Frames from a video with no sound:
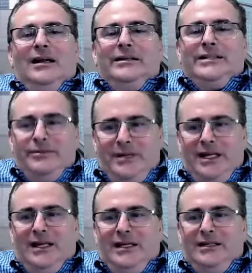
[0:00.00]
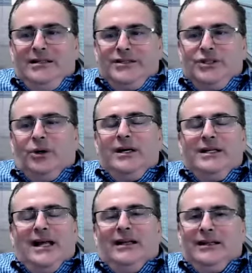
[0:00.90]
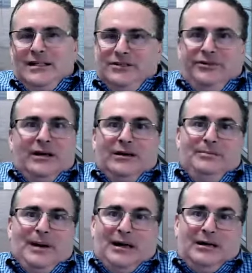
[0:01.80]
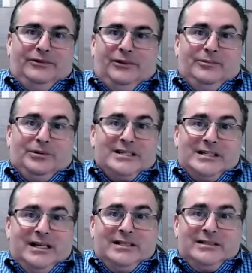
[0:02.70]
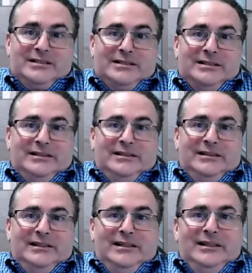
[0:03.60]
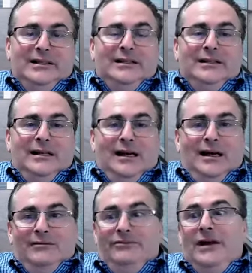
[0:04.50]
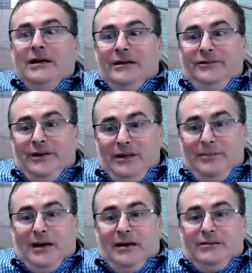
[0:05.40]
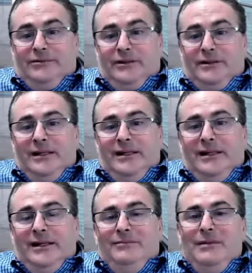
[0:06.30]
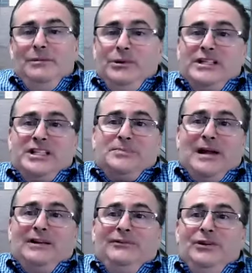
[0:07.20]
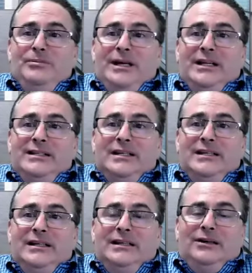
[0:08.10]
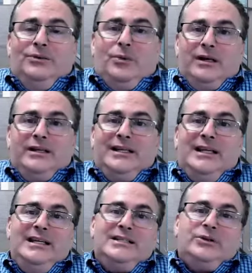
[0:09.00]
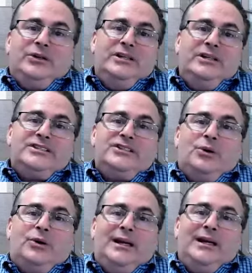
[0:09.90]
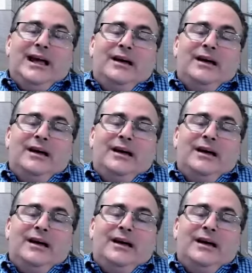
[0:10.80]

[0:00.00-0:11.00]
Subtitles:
To me, storytelling is very powerful in presentations. Very, very powerful. Maybe we can just spend a few minutes and, what are the keys to a good story?